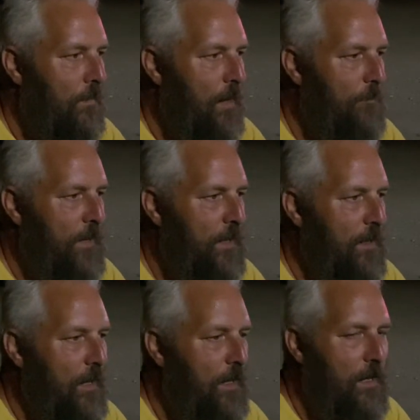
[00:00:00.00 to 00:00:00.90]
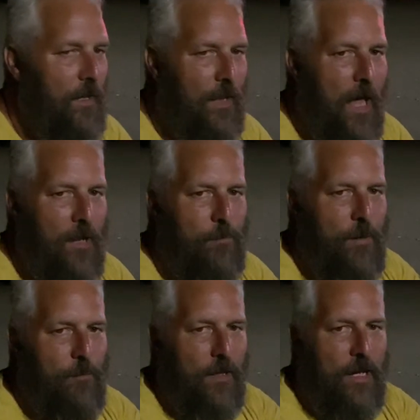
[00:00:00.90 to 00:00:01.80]
I mean, a lot of the
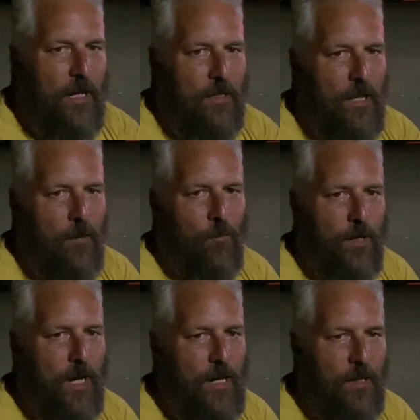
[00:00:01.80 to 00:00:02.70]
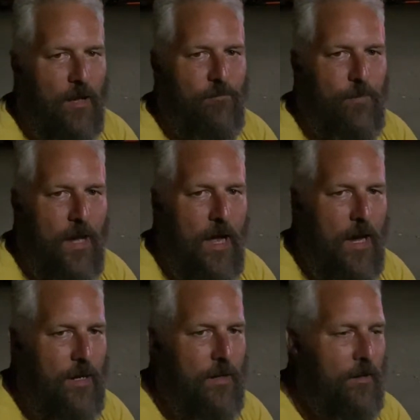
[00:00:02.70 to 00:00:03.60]
people that were getting left
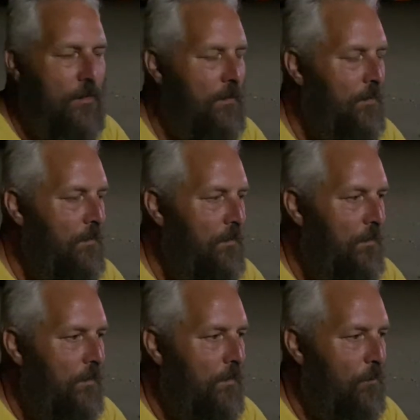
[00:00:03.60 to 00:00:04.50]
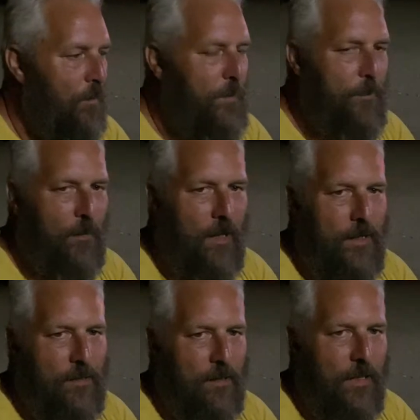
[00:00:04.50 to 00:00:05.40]
behind were people
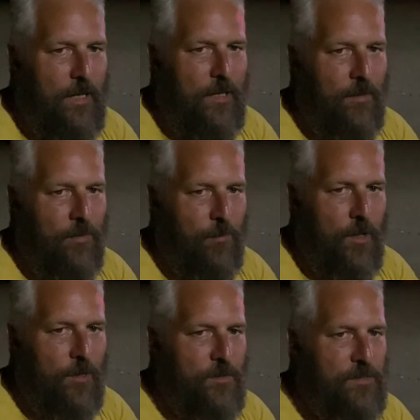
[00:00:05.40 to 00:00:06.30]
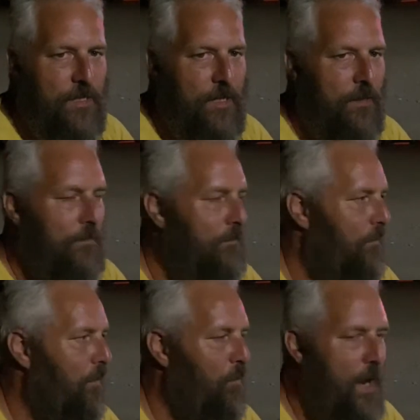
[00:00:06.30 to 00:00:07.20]
like the lady in the 300Z
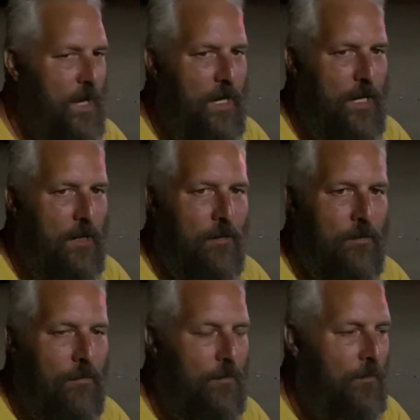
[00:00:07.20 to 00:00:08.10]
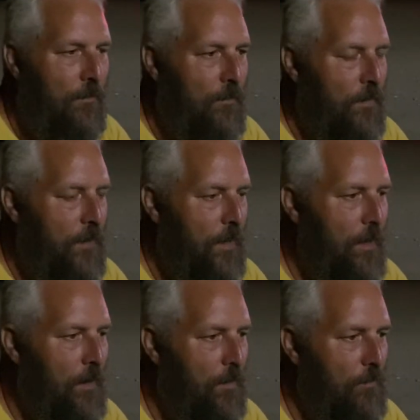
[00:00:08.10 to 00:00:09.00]
or Wendy, you
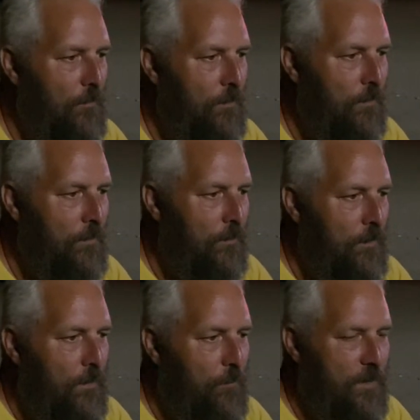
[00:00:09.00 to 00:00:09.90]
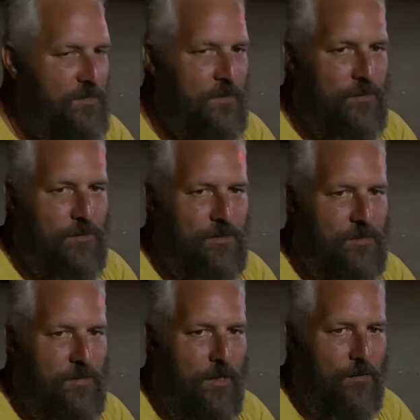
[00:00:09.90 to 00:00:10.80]
know. It wasn't just,
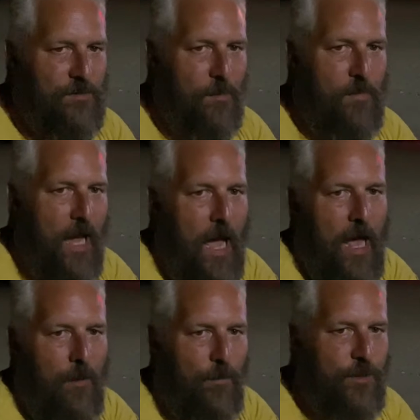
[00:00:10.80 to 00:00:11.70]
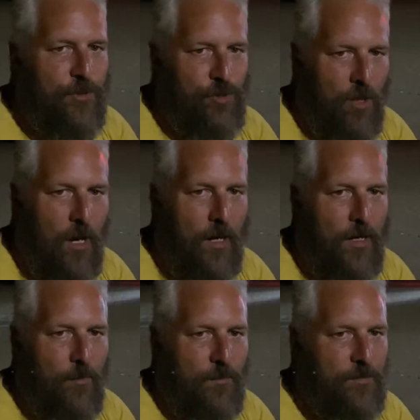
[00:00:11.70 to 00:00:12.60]
you know, some guy with his truck.
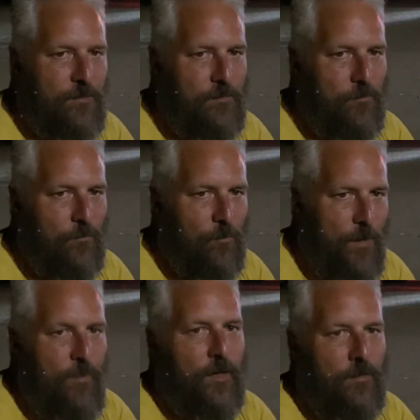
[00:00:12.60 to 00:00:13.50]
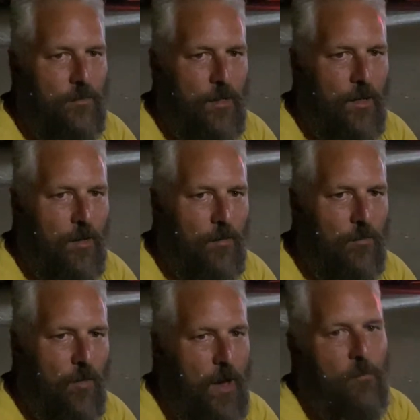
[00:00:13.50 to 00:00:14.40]
It was women, you know,
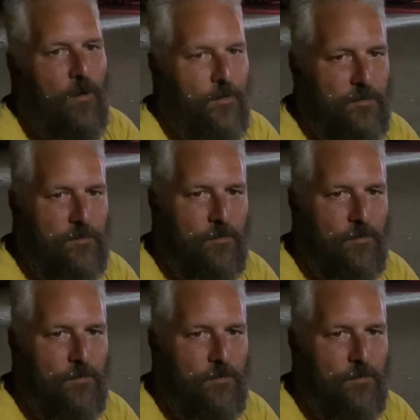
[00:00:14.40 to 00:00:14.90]
grandmas.